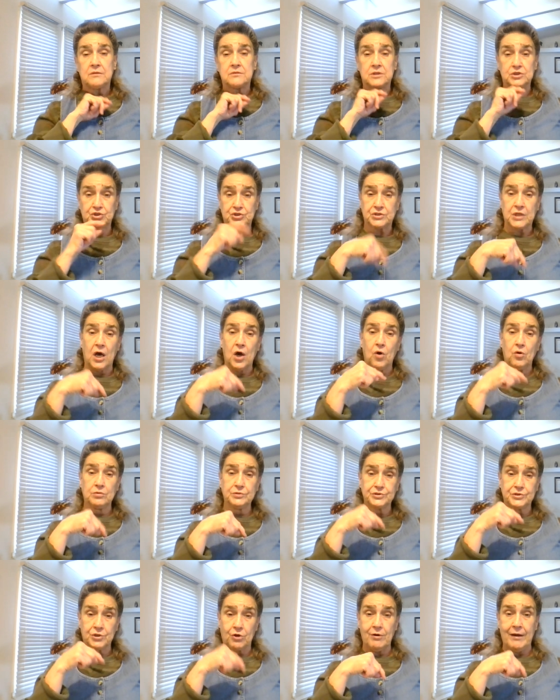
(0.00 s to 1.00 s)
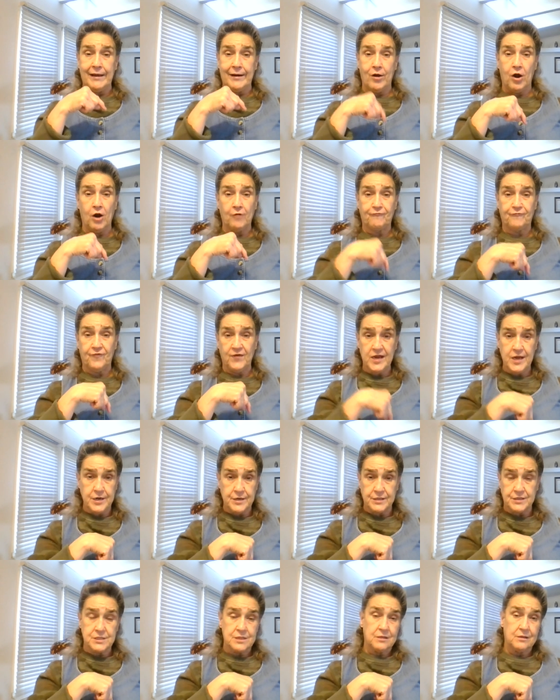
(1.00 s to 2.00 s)
the stones are at our
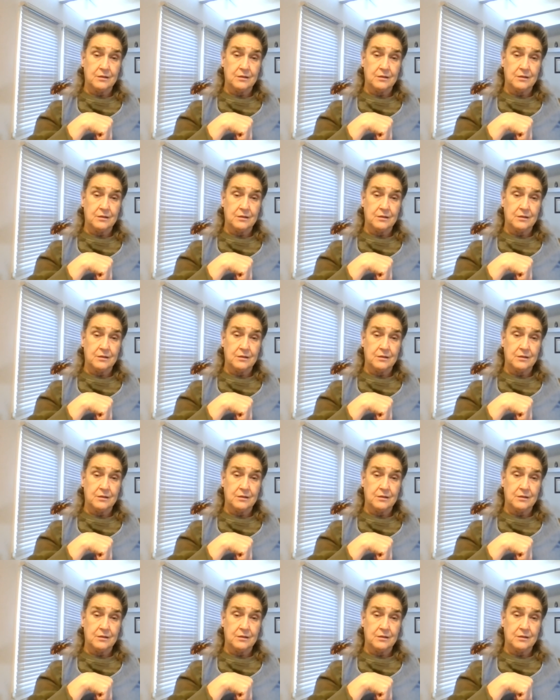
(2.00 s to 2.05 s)
feet.